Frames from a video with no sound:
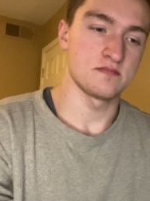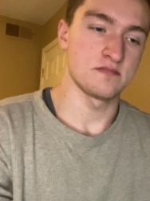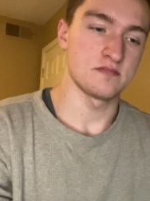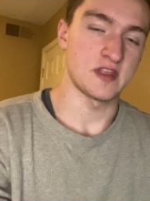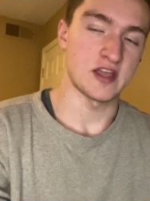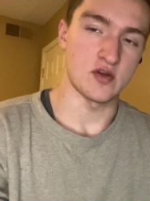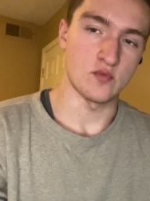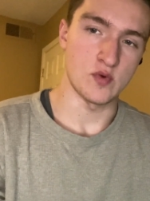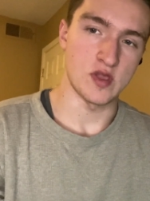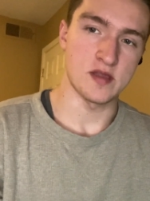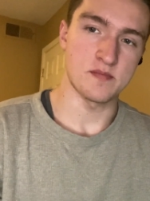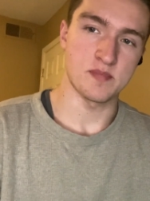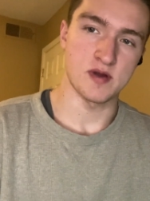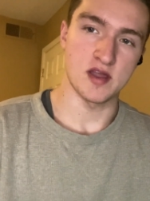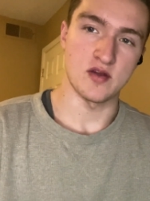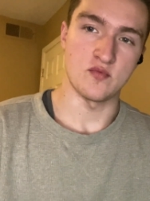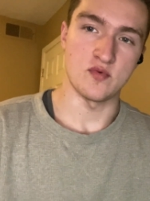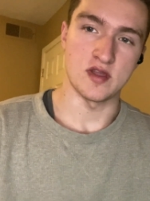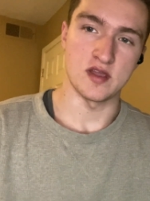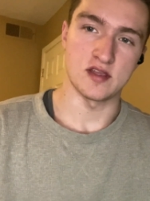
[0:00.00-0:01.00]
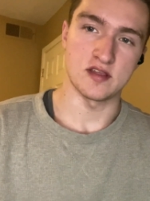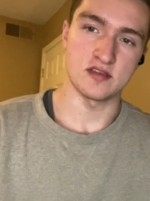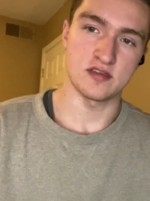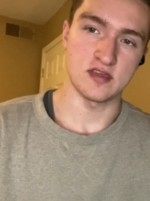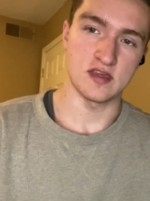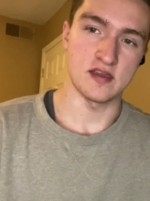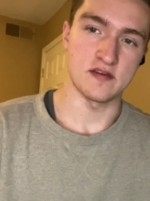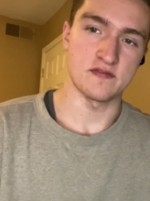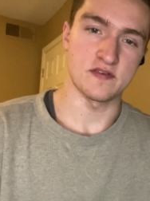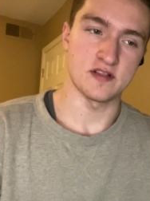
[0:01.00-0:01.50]
like week by week to
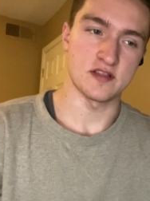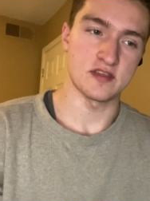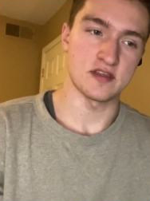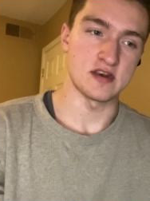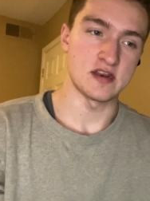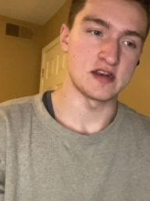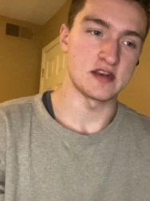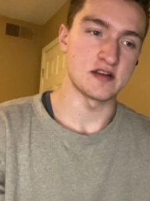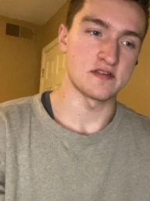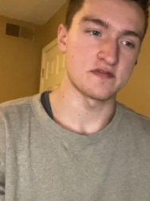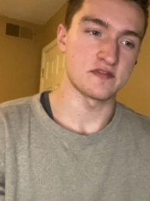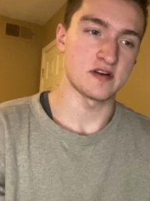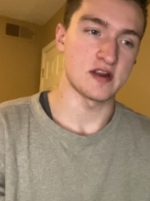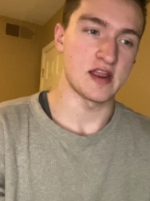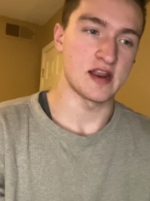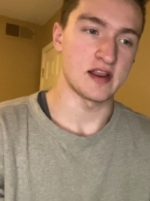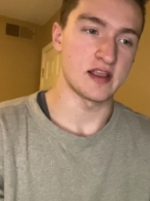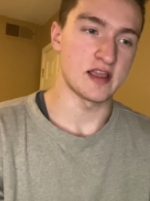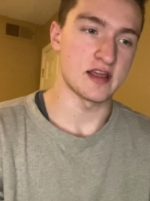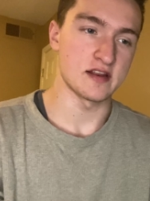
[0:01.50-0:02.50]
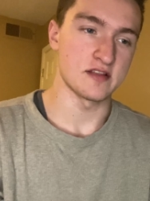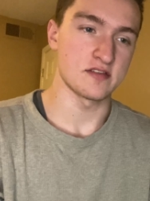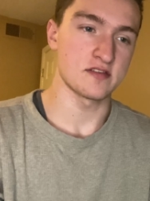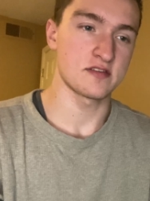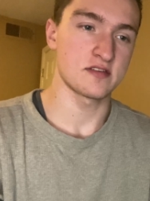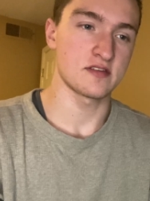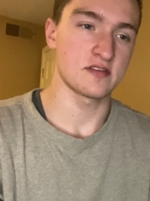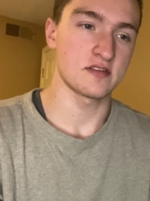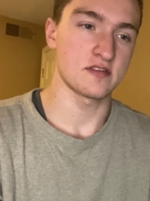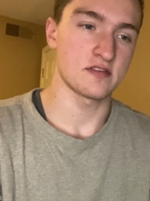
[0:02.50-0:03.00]
see if it's any different, and get a
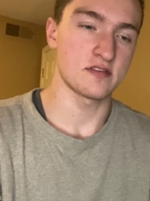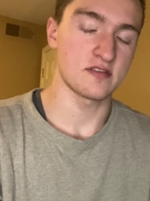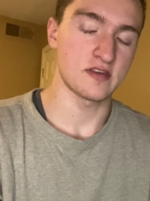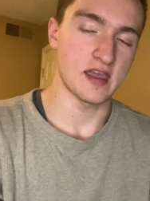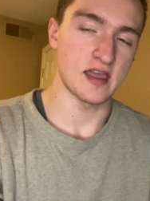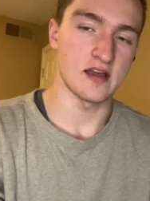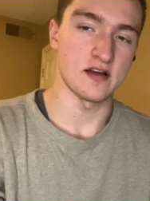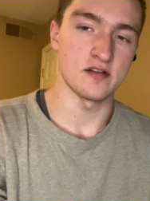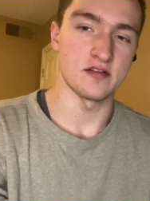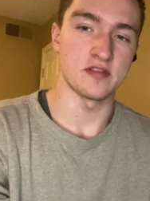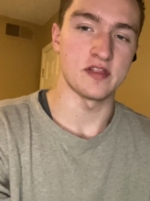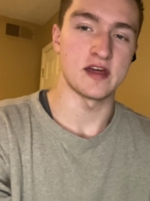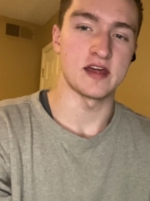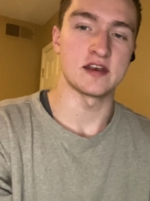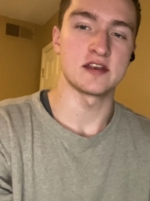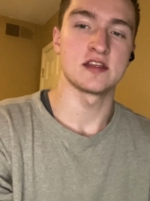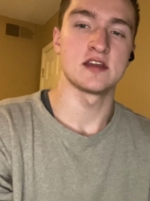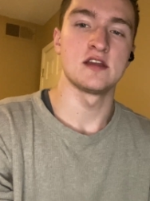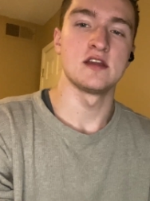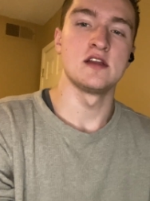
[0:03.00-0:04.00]
scale that